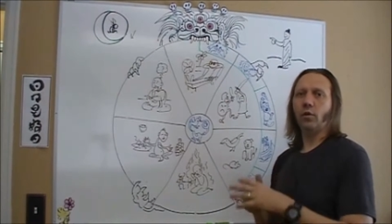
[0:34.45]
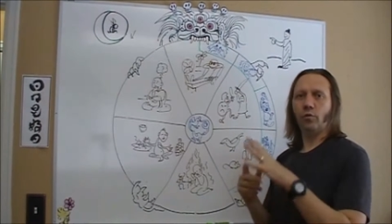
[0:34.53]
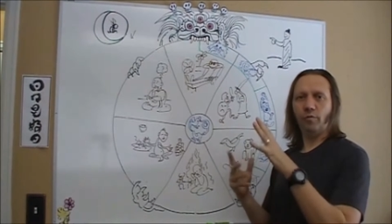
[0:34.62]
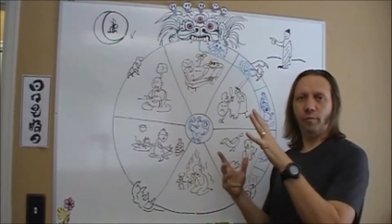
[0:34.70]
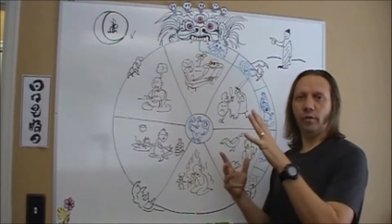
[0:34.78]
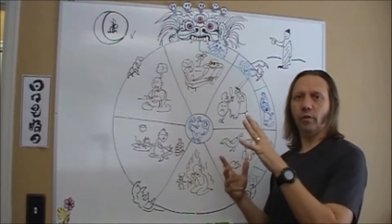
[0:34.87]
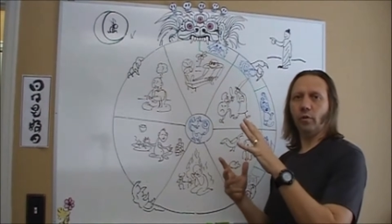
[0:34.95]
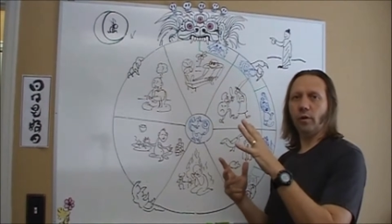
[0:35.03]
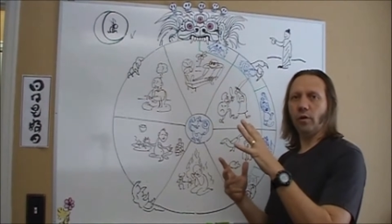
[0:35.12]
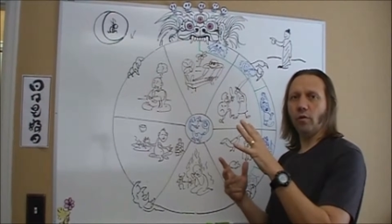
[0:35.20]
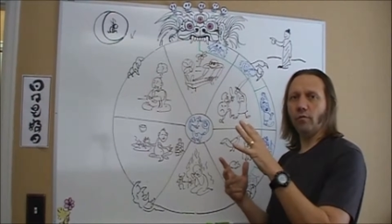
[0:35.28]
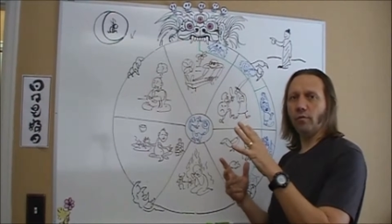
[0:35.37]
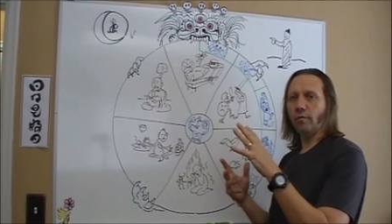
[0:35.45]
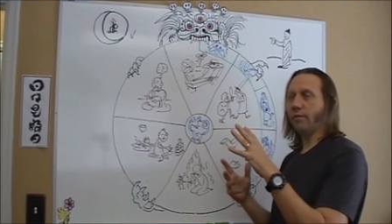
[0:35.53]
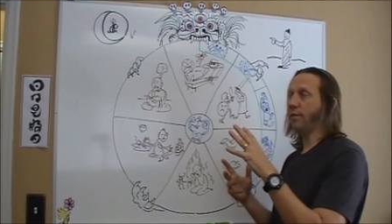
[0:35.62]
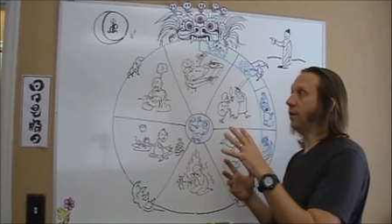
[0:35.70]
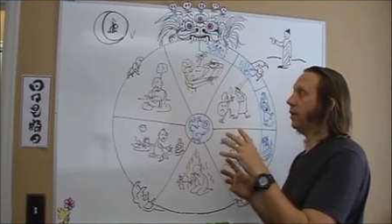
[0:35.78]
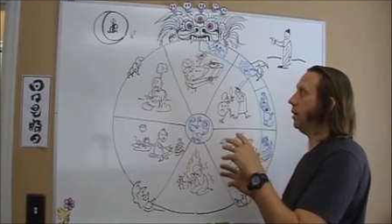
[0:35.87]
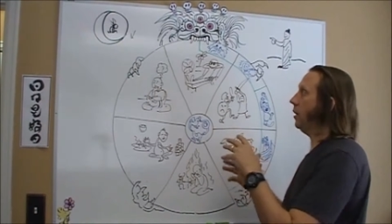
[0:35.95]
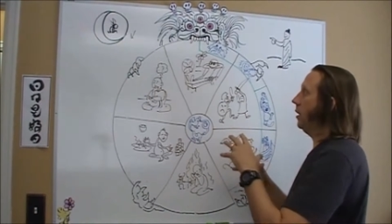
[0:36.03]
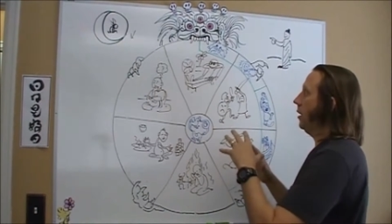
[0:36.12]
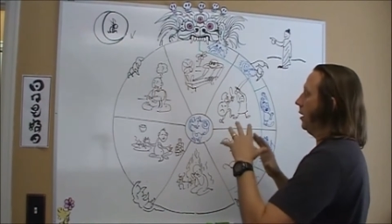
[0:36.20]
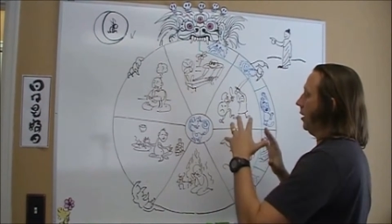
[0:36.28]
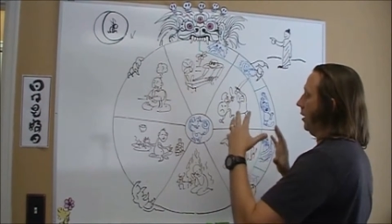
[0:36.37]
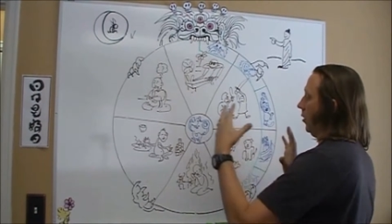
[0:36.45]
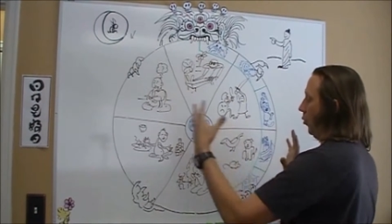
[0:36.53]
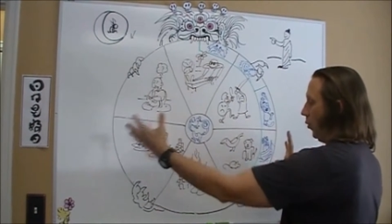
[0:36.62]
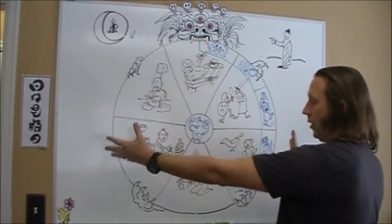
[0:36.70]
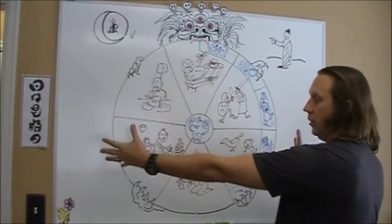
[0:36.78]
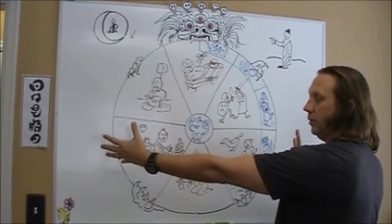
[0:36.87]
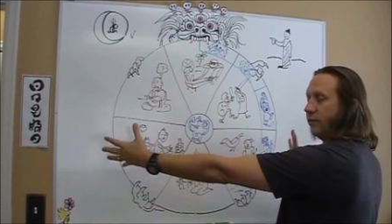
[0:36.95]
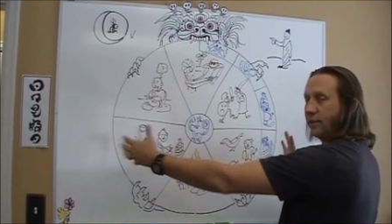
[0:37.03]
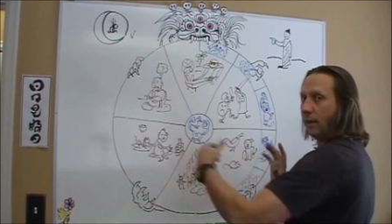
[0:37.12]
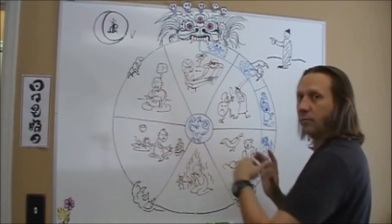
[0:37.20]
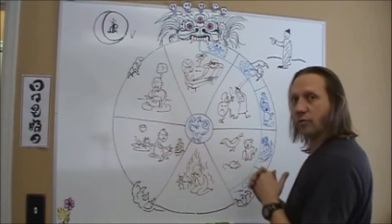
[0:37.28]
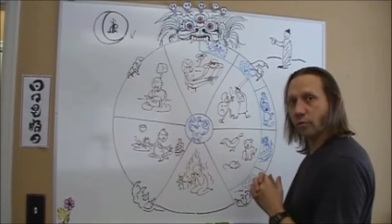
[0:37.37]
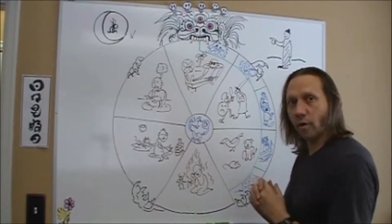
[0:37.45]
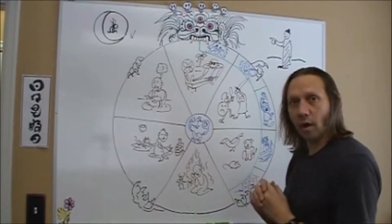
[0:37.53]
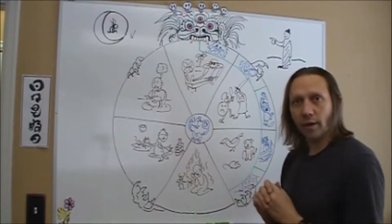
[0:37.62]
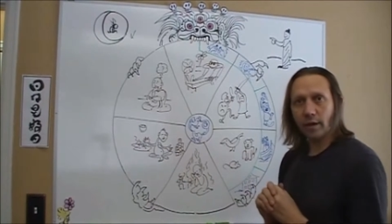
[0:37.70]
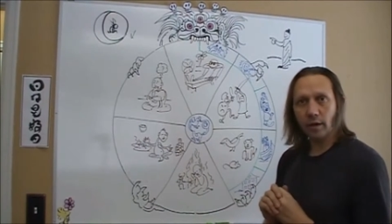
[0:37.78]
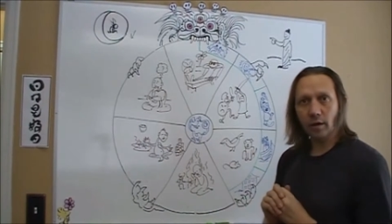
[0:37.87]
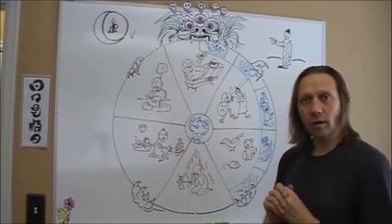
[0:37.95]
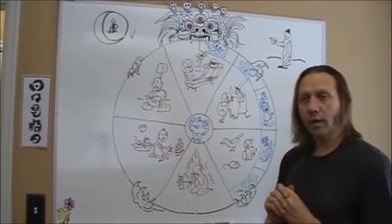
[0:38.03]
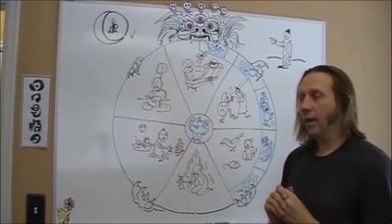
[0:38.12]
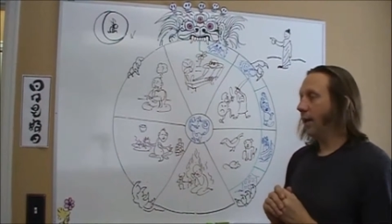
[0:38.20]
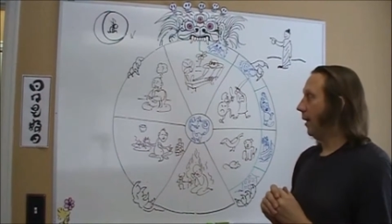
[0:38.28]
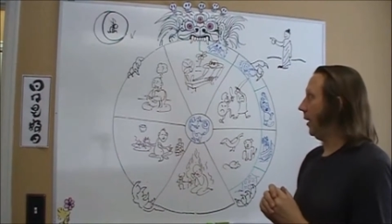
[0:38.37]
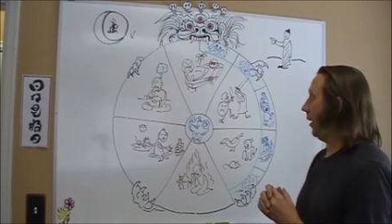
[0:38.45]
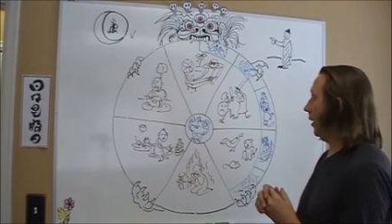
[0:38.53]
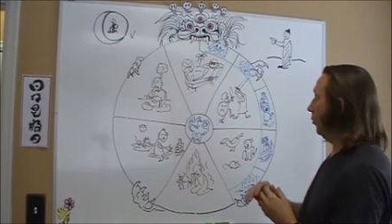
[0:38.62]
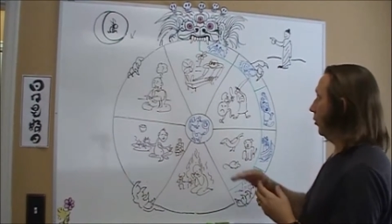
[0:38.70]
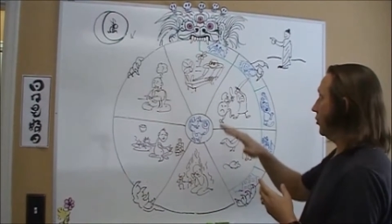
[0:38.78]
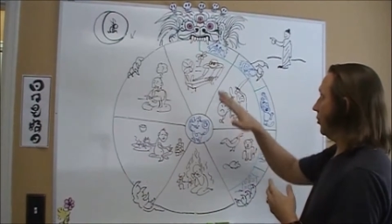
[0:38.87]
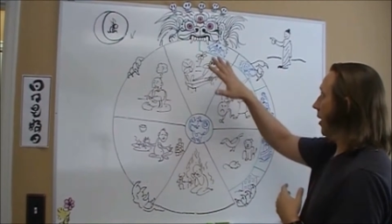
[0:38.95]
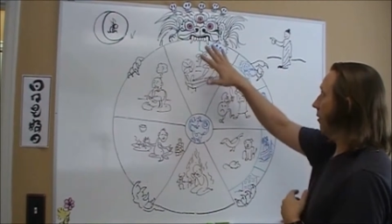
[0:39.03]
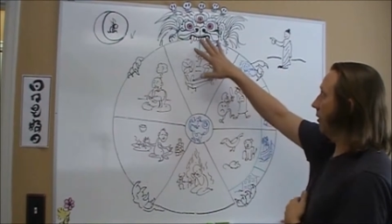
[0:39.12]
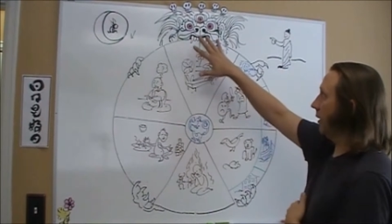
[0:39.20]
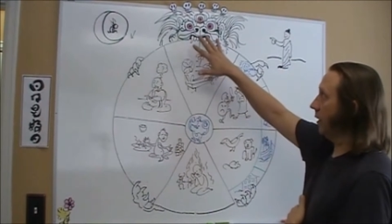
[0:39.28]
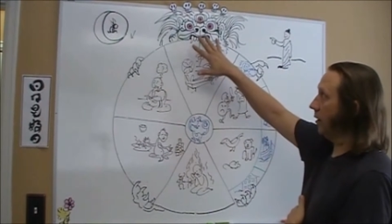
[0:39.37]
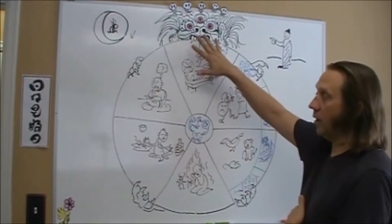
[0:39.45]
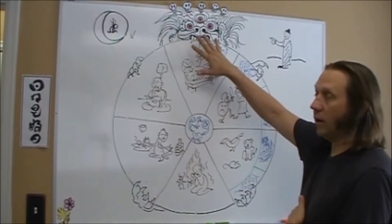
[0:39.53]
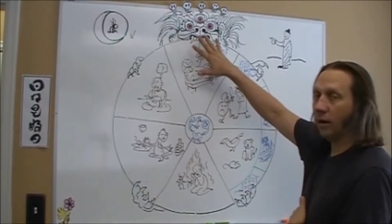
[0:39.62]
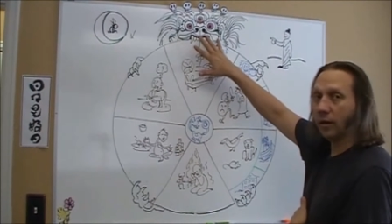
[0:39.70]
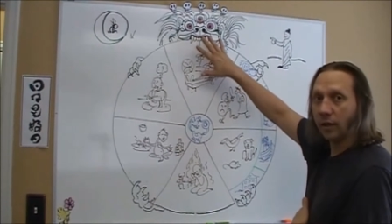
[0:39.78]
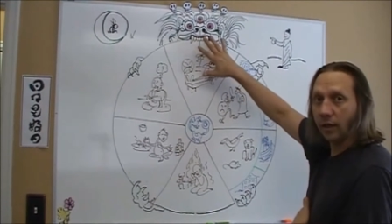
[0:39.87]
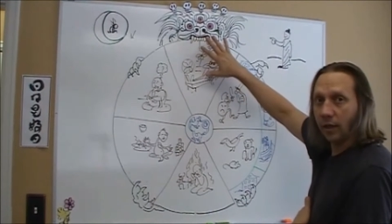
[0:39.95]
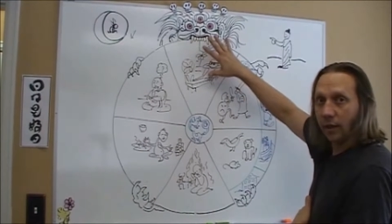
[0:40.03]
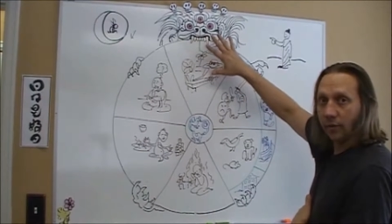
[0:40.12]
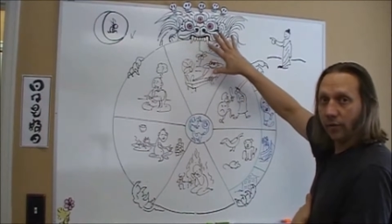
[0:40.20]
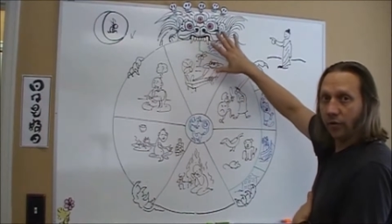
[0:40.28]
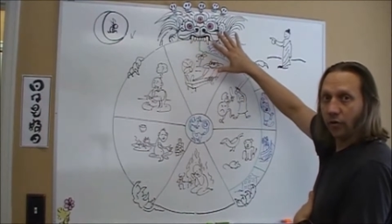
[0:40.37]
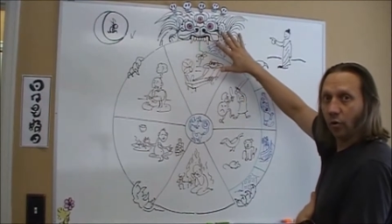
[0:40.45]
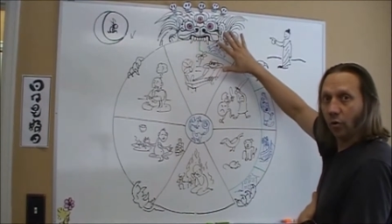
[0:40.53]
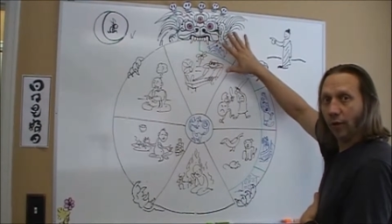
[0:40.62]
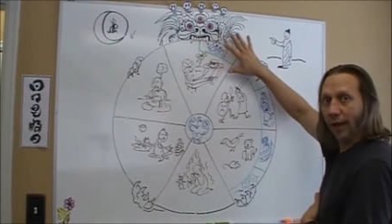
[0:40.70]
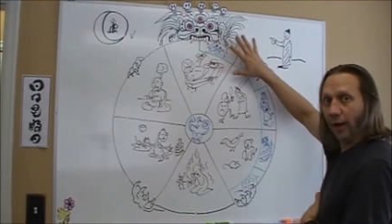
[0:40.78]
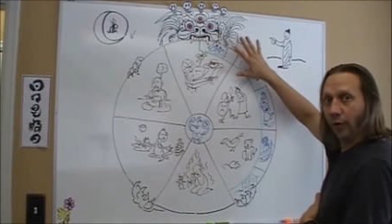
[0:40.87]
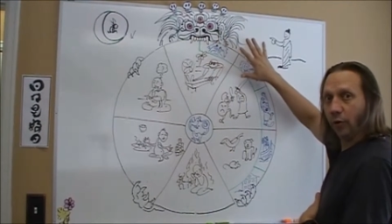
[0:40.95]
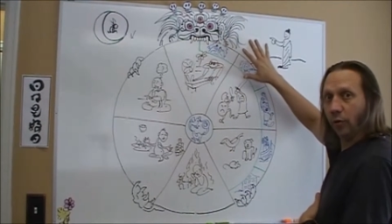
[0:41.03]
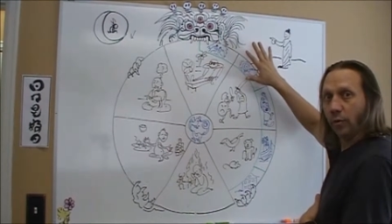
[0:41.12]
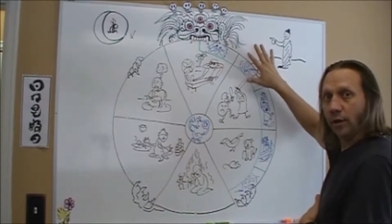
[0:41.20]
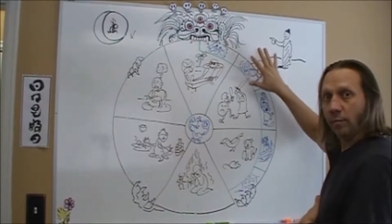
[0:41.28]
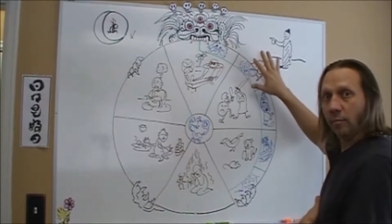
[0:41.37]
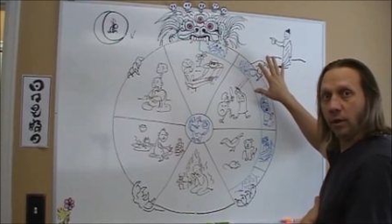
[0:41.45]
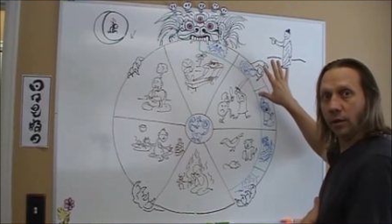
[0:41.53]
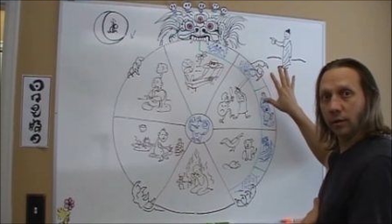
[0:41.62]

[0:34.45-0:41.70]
We've been going over the Wheel of Samsara here, and we're traveling along this whole outer rim